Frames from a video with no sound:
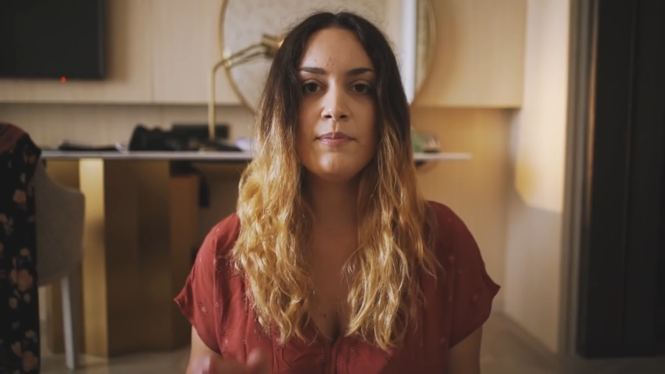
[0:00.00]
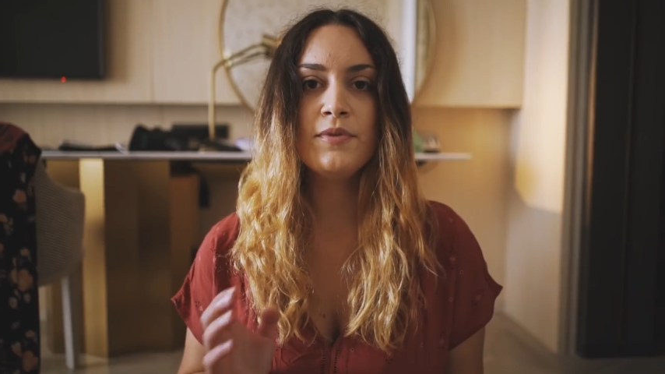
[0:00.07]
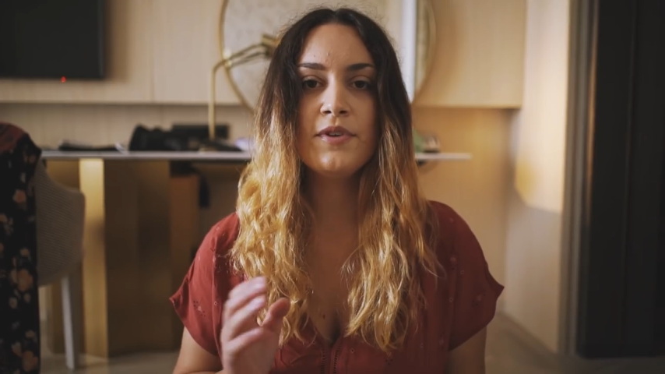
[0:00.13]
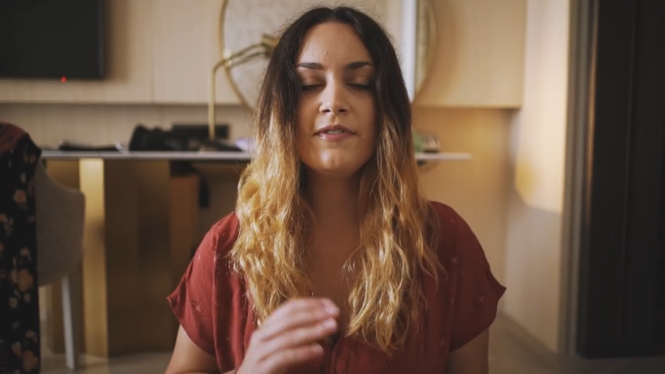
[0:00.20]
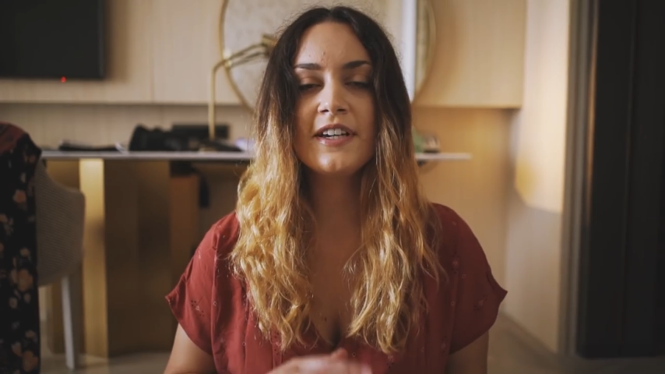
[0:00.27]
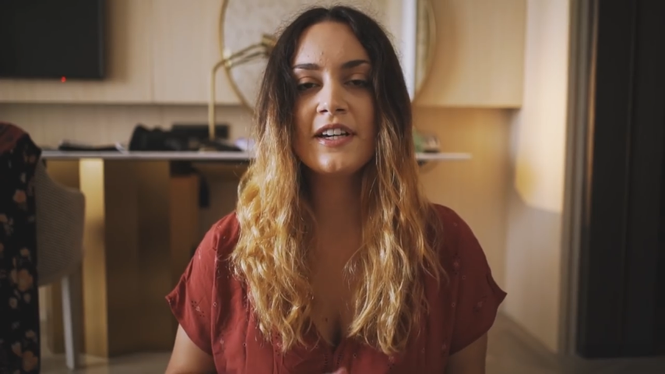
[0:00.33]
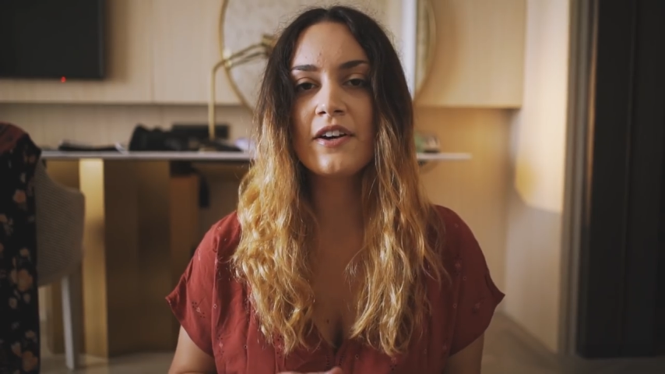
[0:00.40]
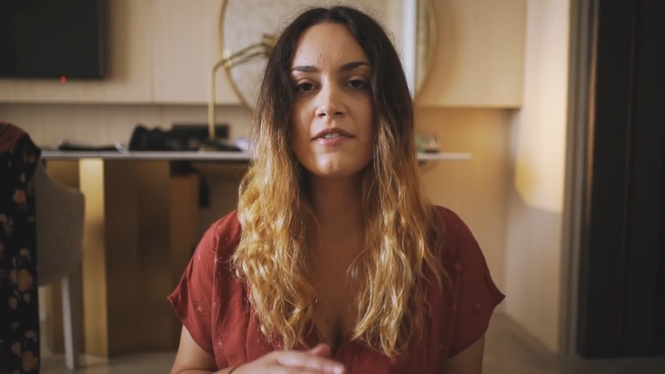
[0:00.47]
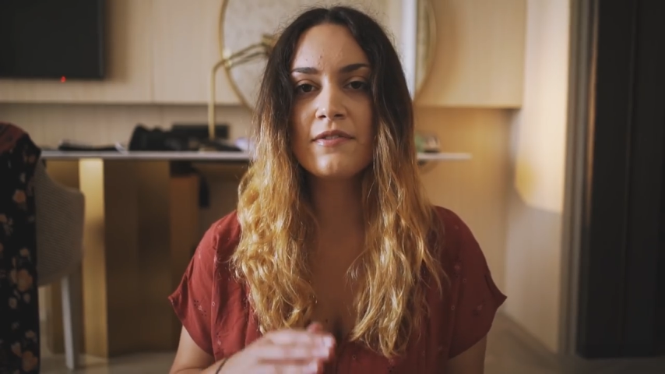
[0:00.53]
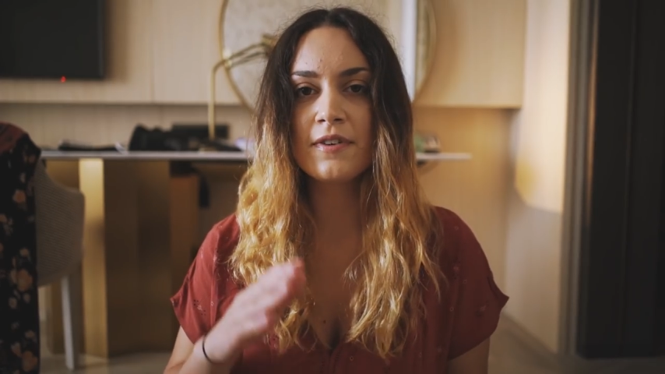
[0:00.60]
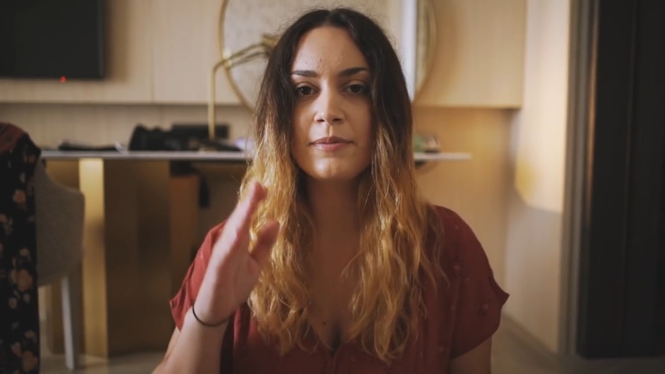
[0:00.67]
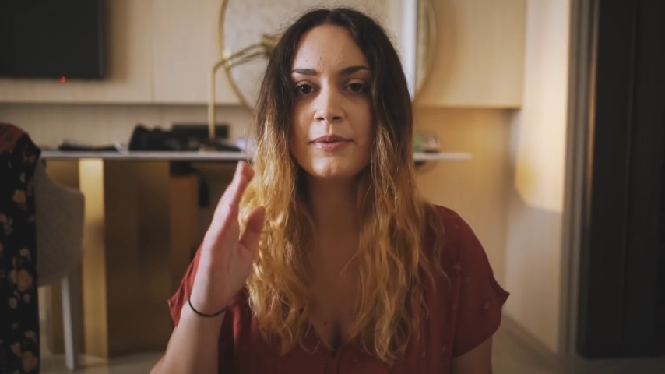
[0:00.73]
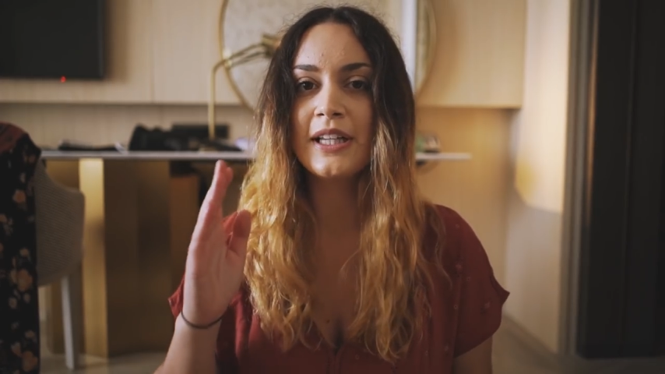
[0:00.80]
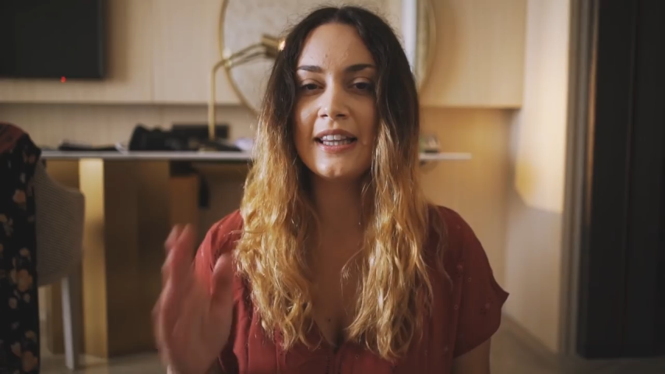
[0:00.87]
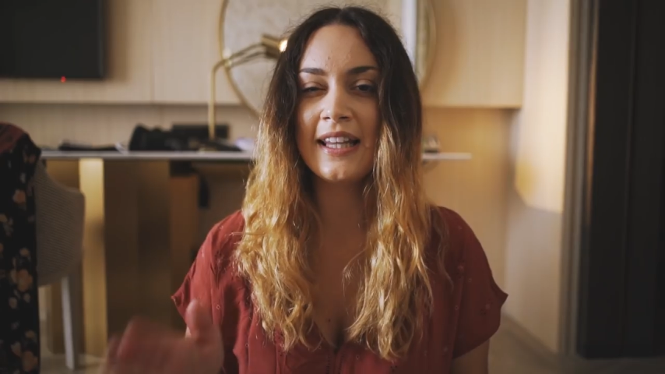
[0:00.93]
Moving on
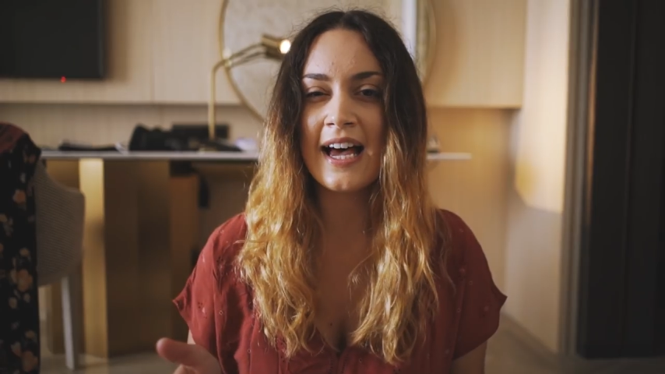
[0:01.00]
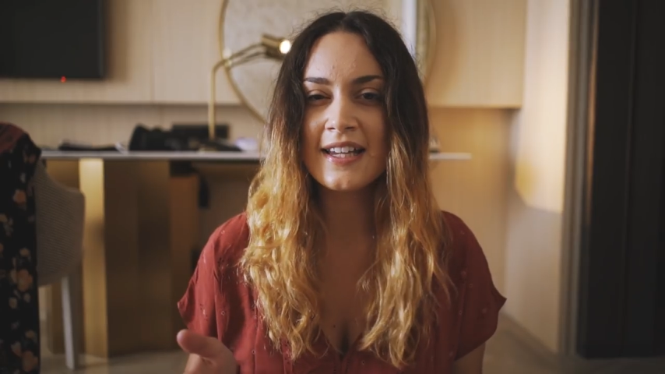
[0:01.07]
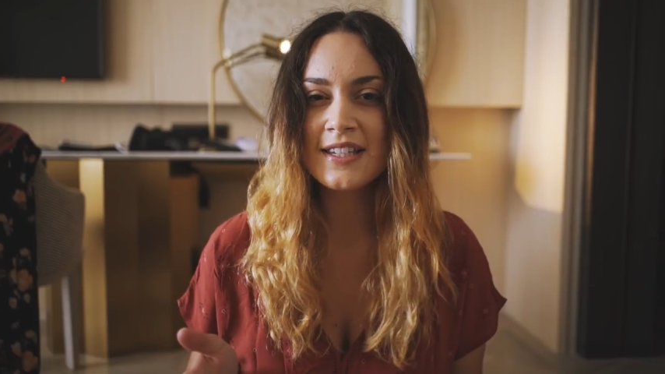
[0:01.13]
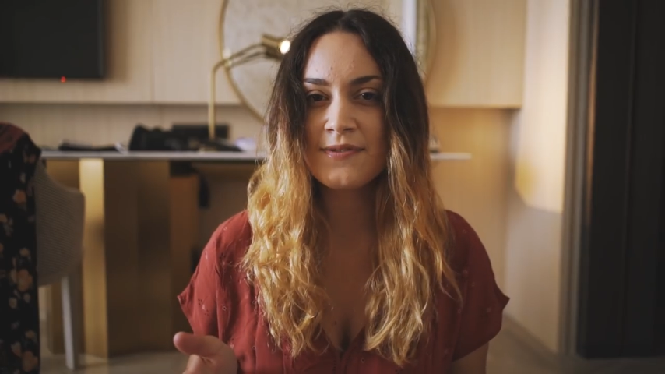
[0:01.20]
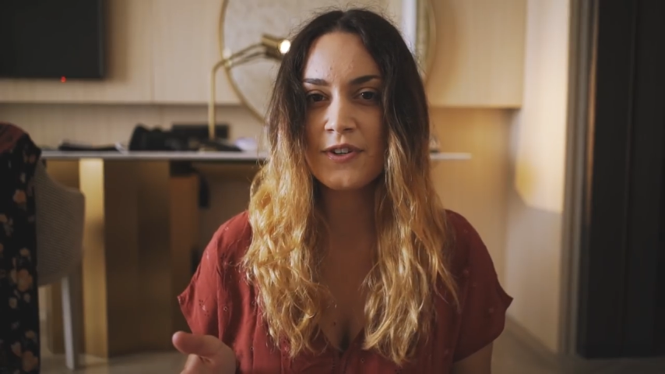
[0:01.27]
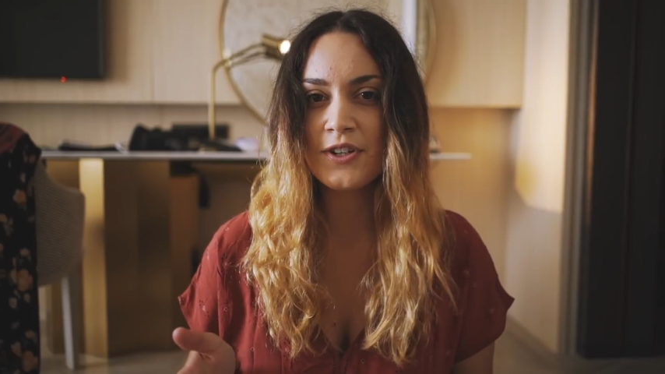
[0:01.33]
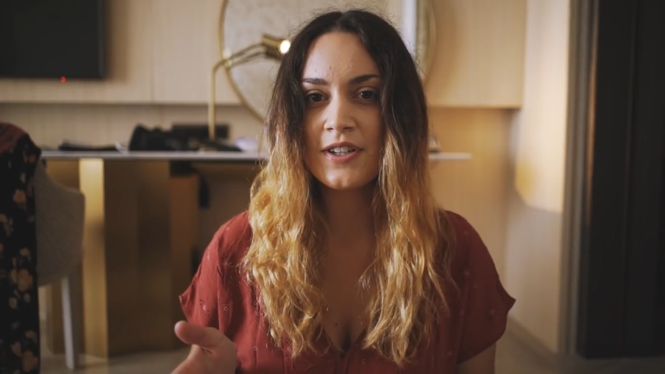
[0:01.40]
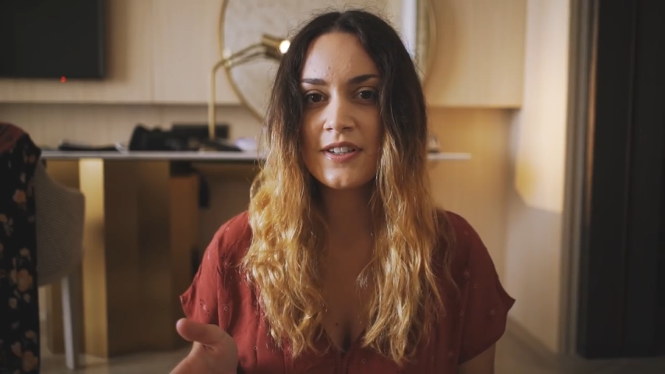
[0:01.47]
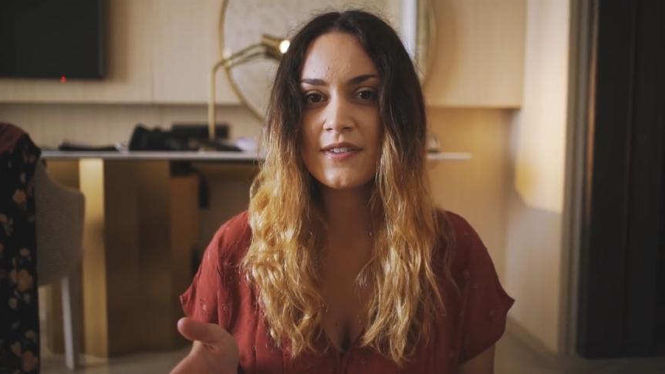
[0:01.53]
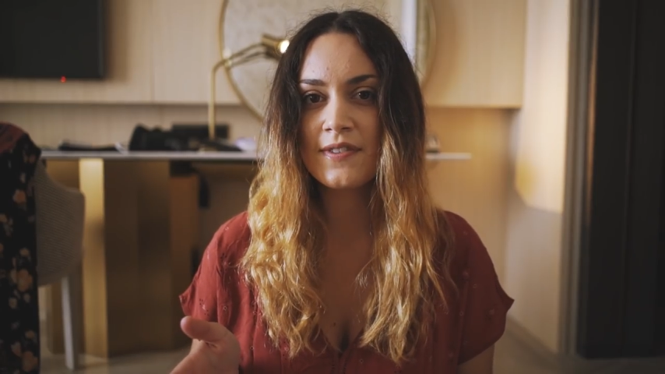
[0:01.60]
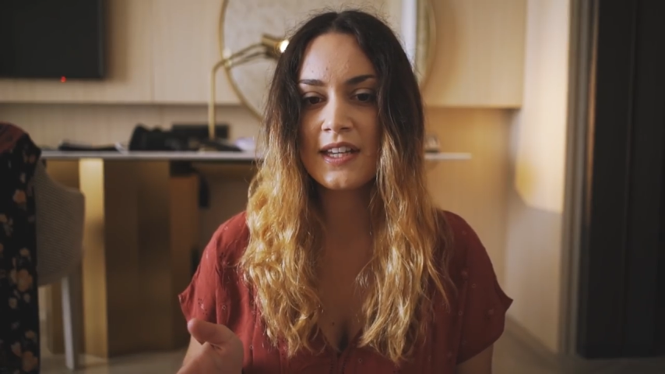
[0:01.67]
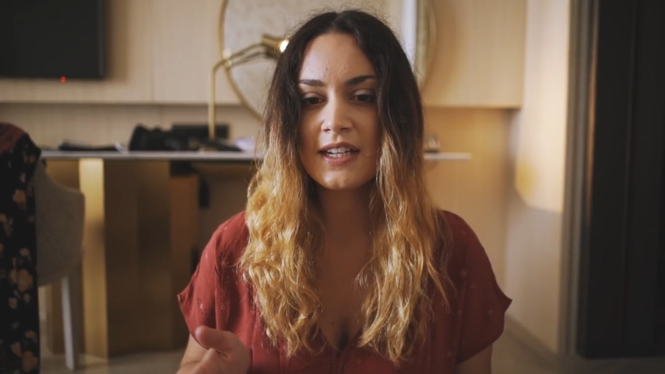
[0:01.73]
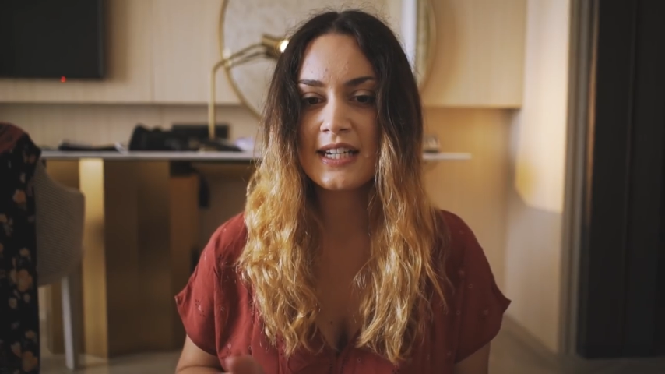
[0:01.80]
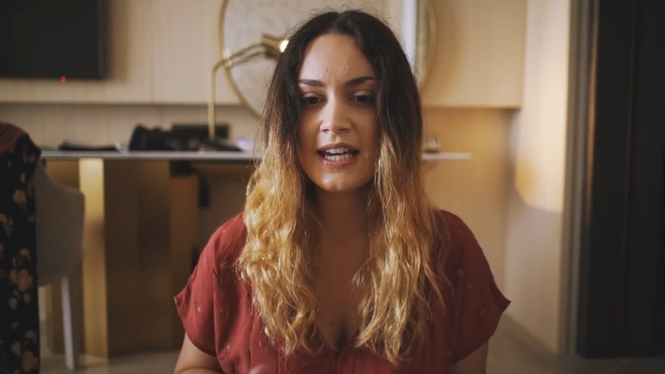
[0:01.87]
from the last photos of the